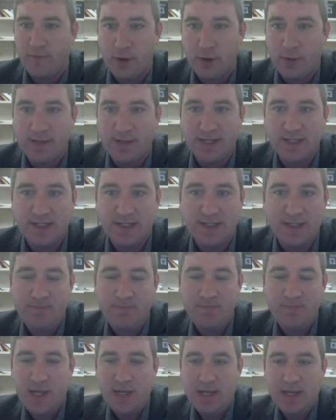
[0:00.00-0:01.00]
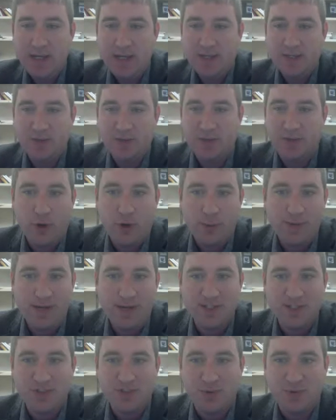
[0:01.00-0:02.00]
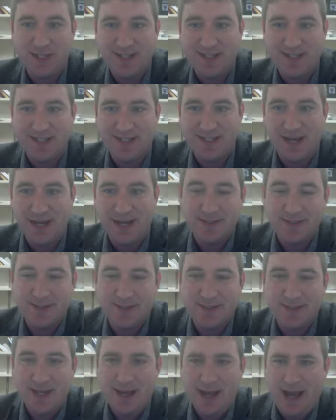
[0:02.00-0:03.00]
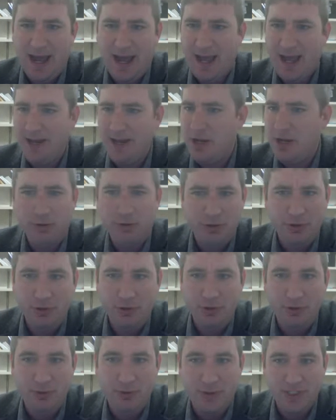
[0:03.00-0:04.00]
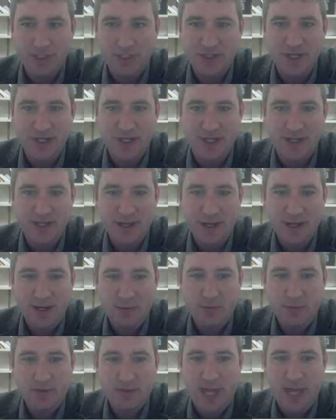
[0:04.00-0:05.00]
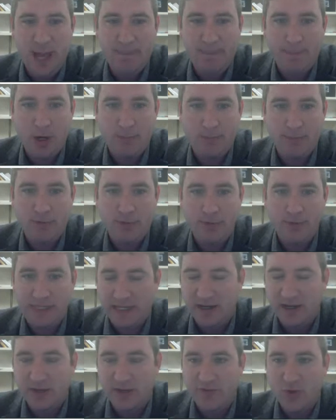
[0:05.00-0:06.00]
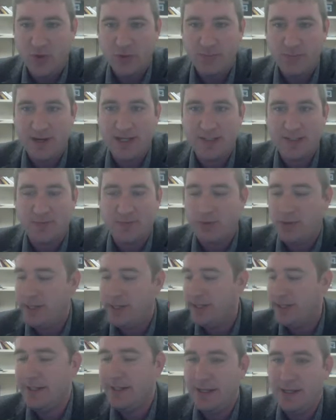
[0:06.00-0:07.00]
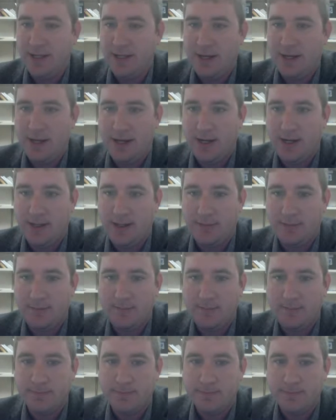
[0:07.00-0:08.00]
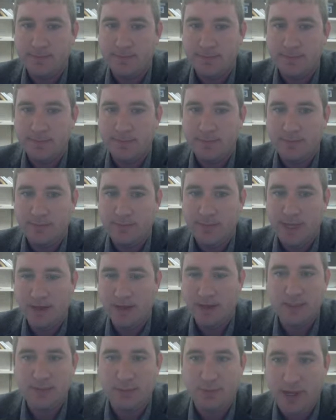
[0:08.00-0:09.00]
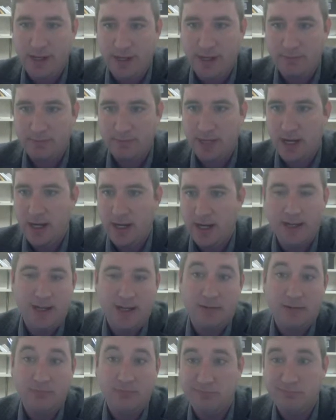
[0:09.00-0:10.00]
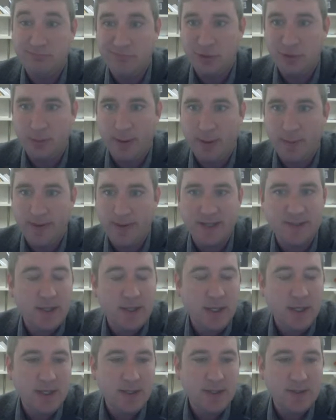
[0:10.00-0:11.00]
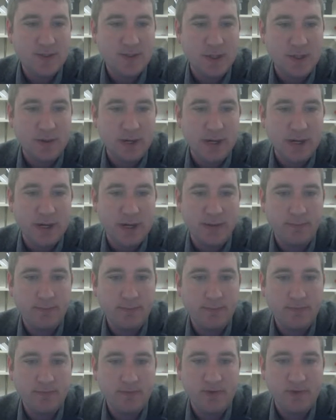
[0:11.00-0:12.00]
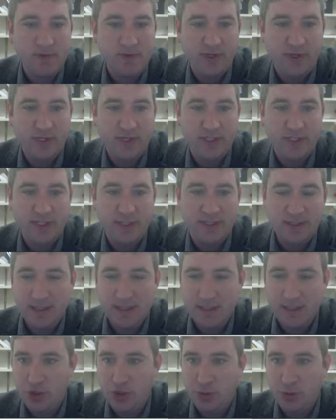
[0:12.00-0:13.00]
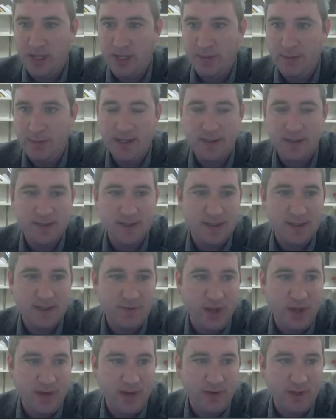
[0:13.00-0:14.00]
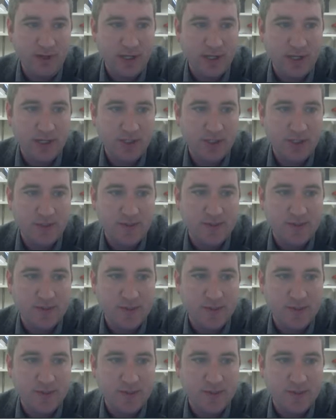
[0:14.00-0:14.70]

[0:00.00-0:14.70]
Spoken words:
minutes in. So at 40 minutes and 26 seconds, I had no clue what you did with that purple e to the 4th minus 1. Can you explain it? And I'll do my best. So feel free to shoot me emails if you have any questions